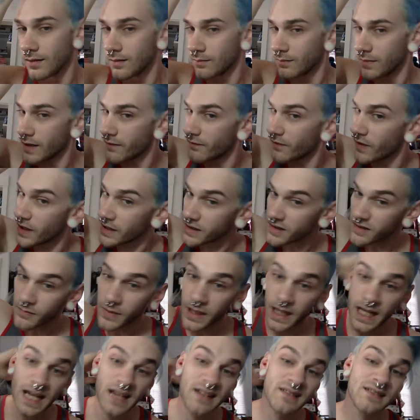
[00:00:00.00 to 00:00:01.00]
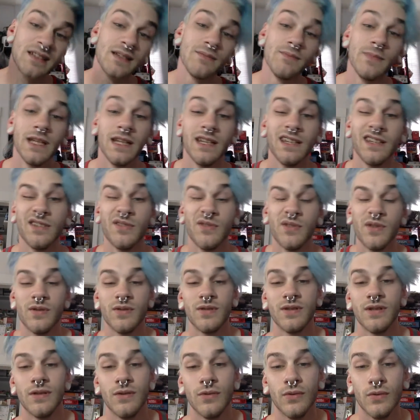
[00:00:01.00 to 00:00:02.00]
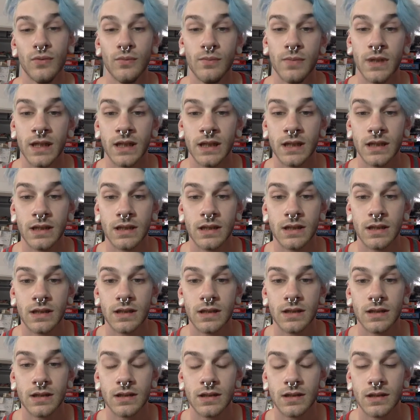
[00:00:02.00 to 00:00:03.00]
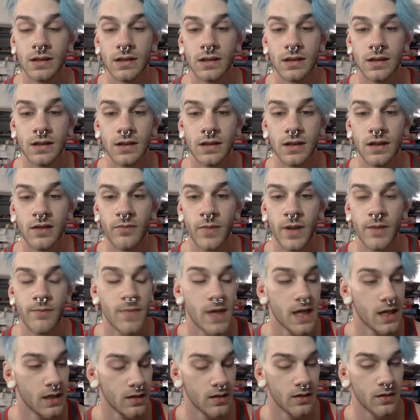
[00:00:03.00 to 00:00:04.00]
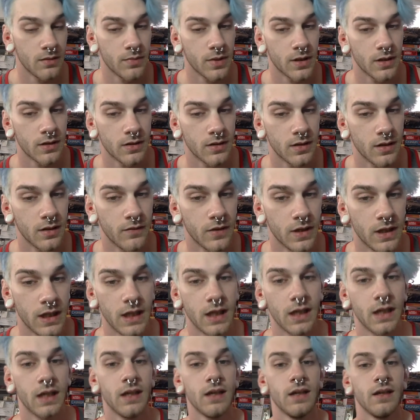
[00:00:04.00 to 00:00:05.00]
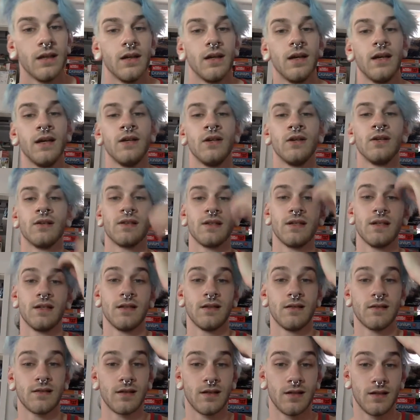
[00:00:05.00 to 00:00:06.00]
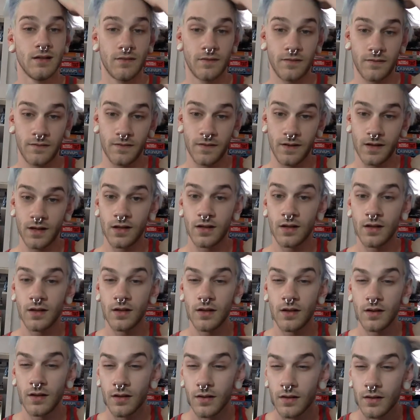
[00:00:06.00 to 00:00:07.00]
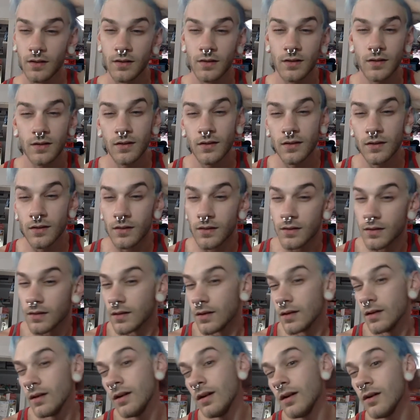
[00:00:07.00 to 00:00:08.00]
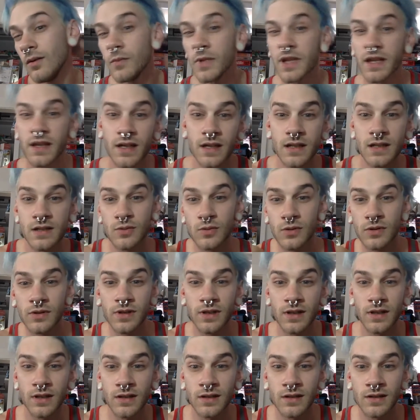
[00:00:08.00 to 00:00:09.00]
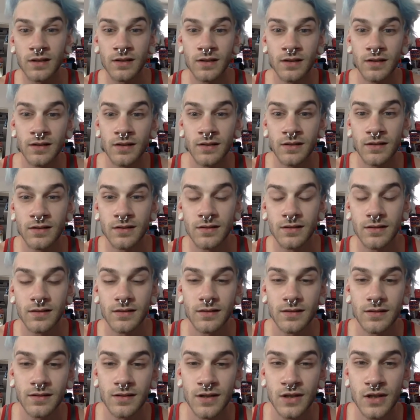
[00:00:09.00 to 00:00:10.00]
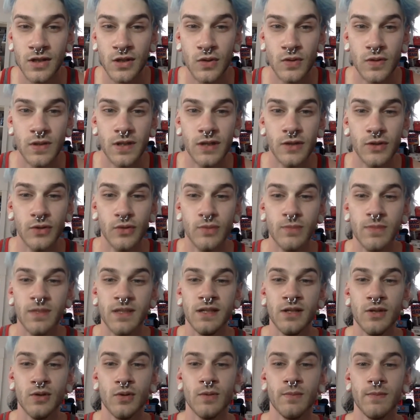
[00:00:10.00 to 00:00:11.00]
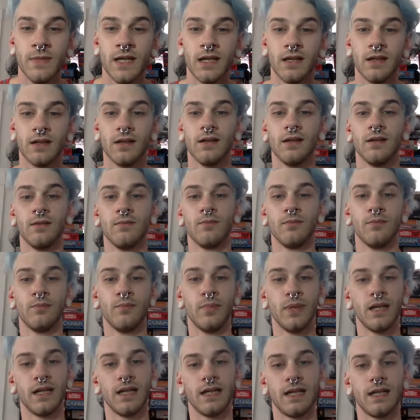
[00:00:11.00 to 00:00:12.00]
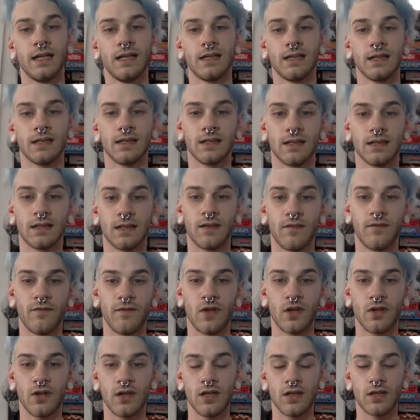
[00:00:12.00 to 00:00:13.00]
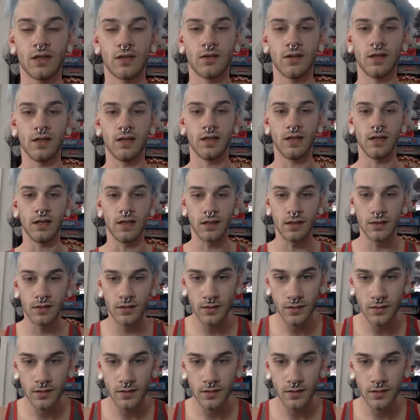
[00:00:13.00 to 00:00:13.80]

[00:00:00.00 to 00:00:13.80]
My friends have been asking me to do YouTube of my makeup every day. I understand there's enough homosexuals on the YouTubes doing makeup, but if you're interested,